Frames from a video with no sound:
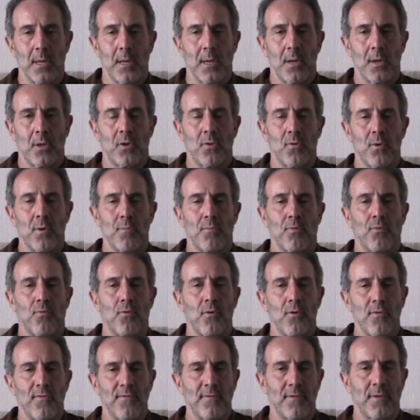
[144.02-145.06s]
to
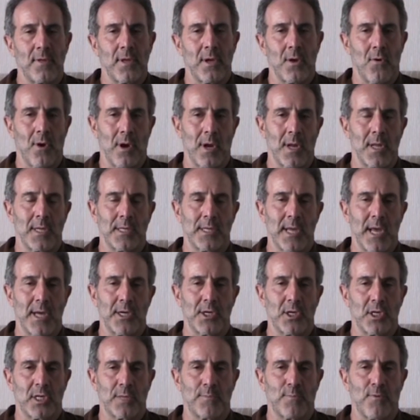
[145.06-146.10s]
improve the
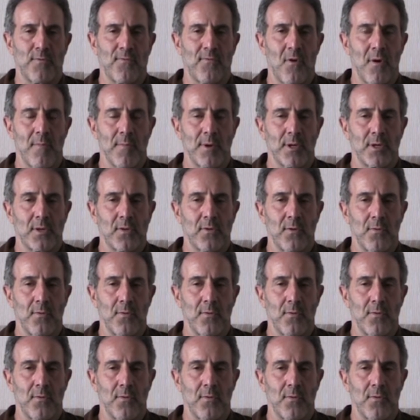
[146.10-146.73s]
organization's performance